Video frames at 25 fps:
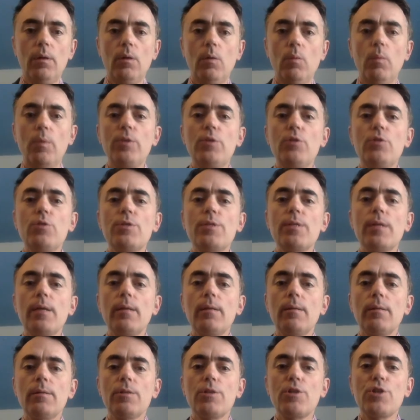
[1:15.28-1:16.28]
When you send
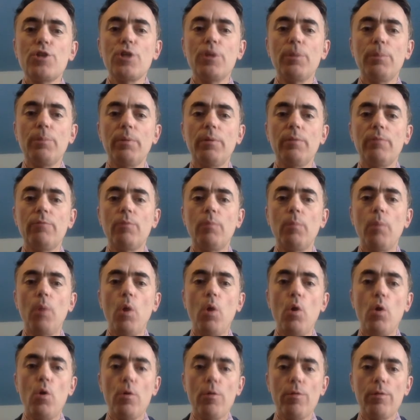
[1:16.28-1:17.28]
a ship from
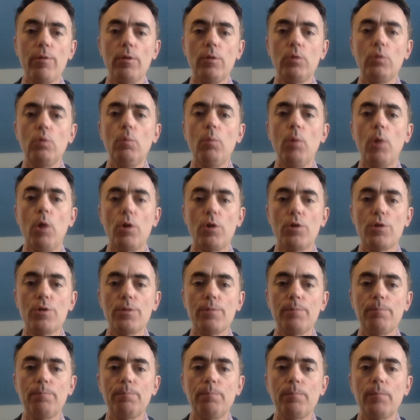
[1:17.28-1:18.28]
Earth to Mars,
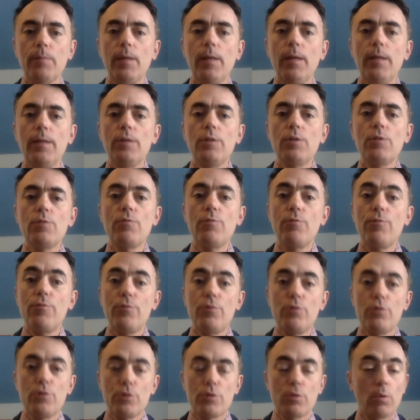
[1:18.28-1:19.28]
it is
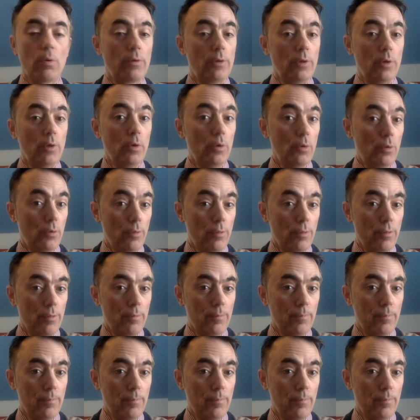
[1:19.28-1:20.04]
first on the Earth,